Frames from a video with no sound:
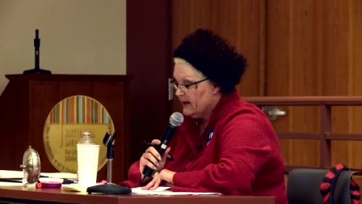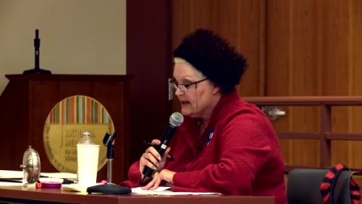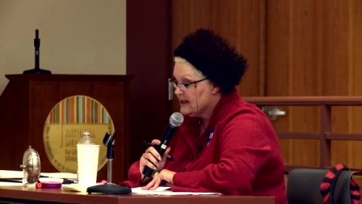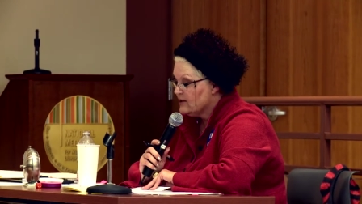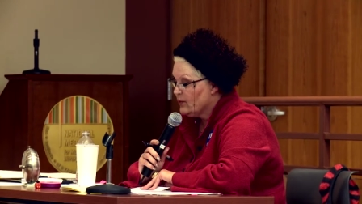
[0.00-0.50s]

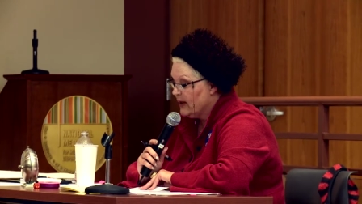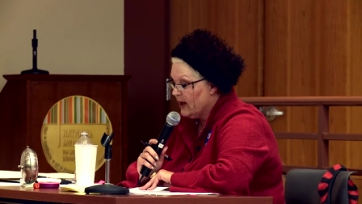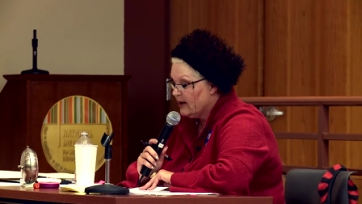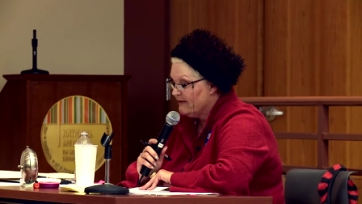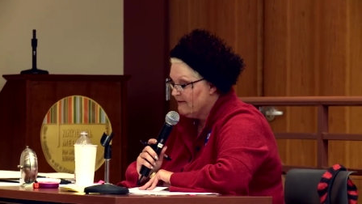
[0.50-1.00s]
This is
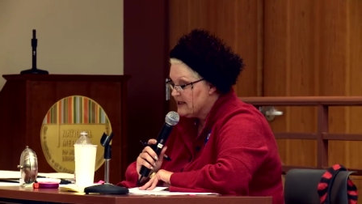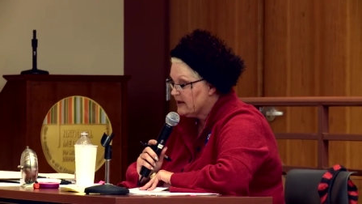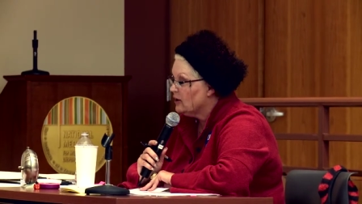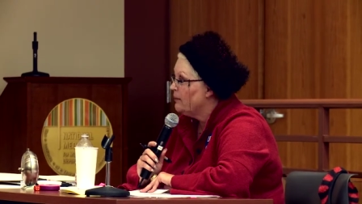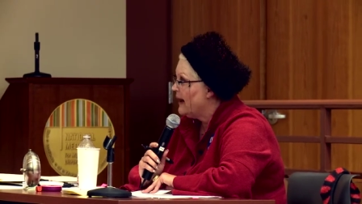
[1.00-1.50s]
regarding
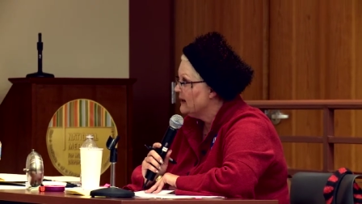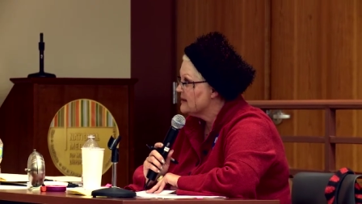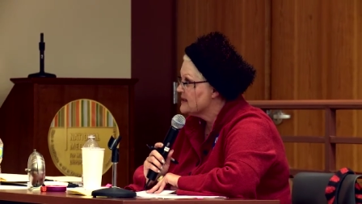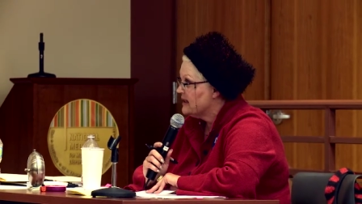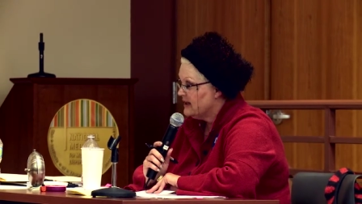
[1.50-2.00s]
fiscal
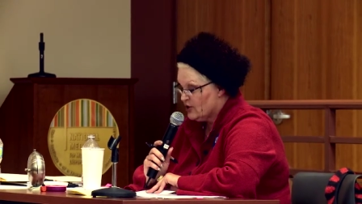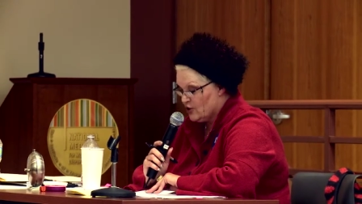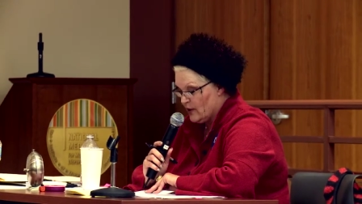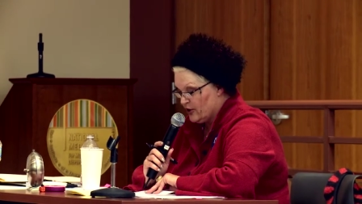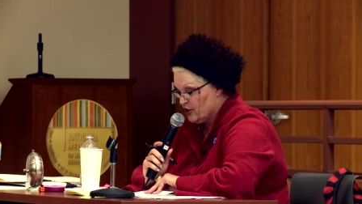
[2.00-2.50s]
policy and
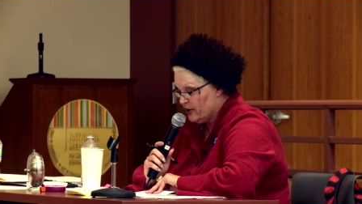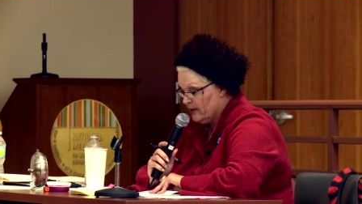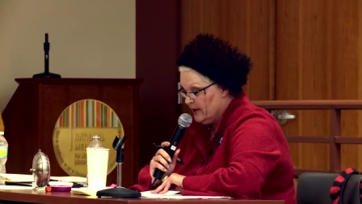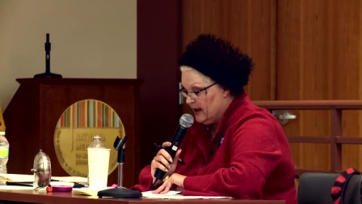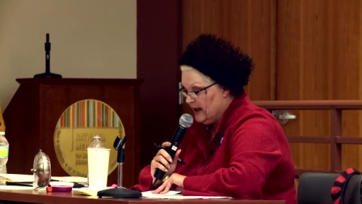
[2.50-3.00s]

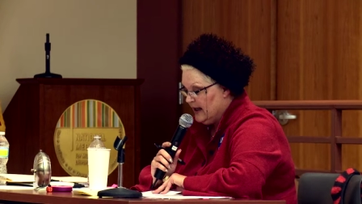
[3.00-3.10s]
structure.